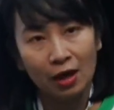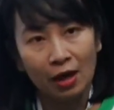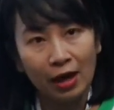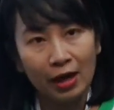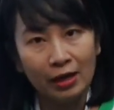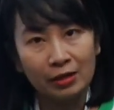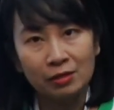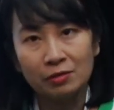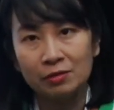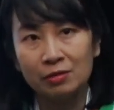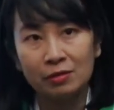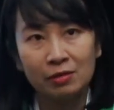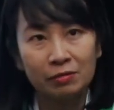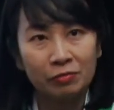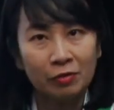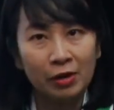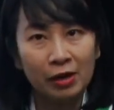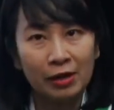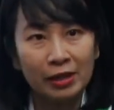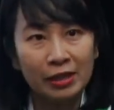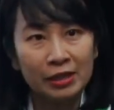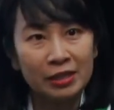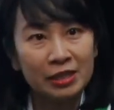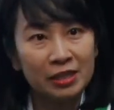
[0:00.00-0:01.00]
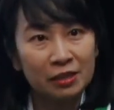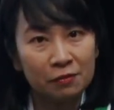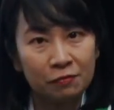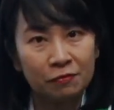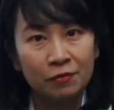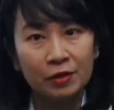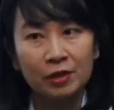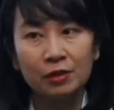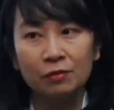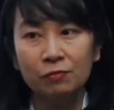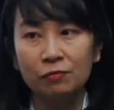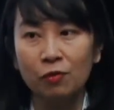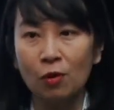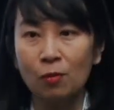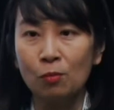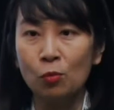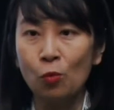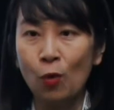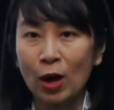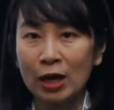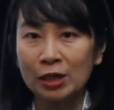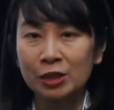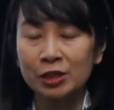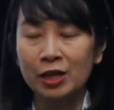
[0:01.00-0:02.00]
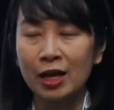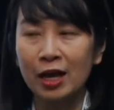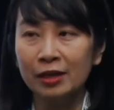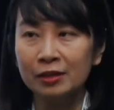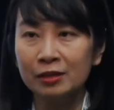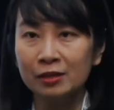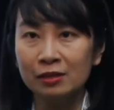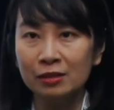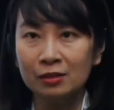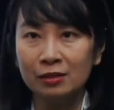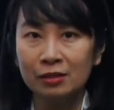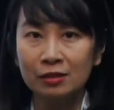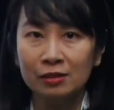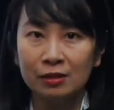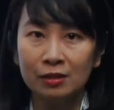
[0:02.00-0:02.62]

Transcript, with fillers: It's really different from what China